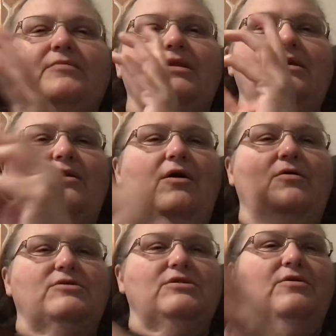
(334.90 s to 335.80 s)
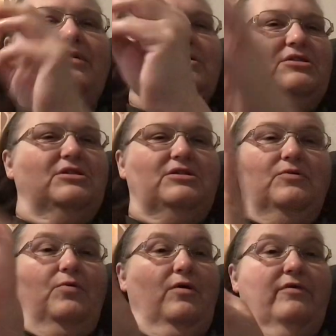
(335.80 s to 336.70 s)
you know, so that's just a
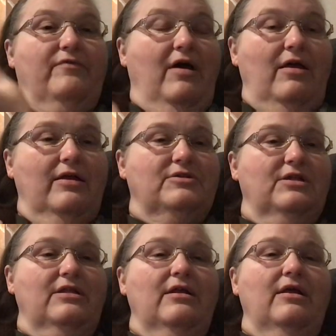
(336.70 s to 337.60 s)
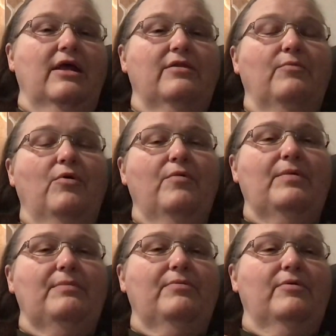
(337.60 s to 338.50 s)
world of knowledge, and the more
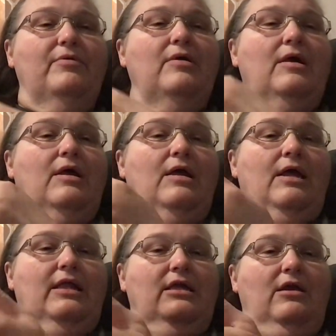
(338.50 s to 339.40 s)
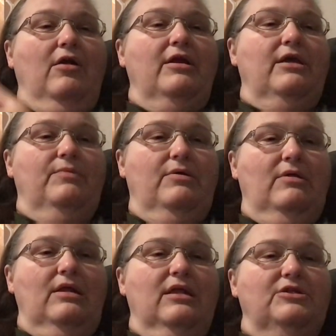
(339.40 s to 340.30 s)
people in the yarning
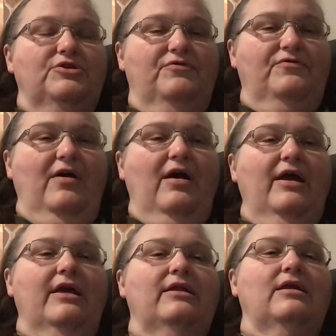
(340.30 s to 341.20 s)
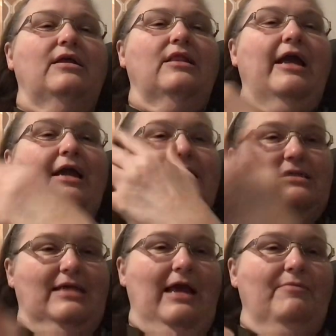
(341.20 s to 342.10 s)
community that you find, like
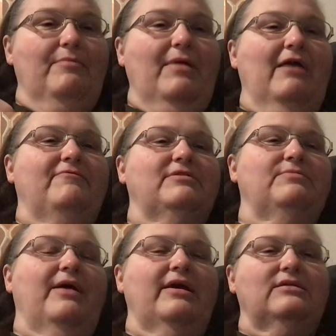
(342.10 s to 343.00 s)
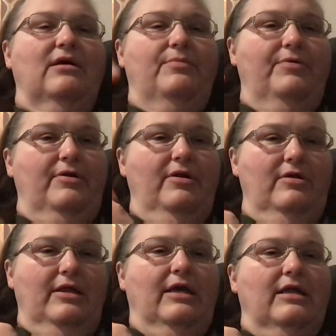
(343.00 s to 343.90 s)
Sam at Memphis Makes, I'll put her
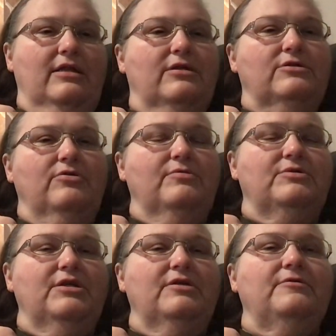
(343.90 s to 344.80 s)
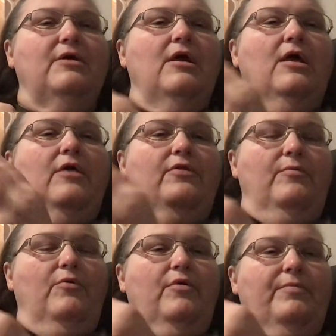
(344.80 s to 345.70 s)
link in the description. The
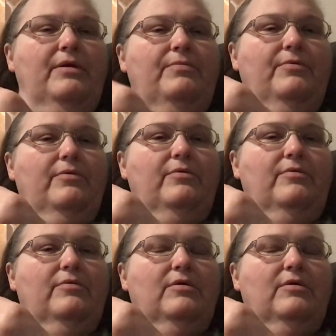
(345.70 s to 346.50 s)
more people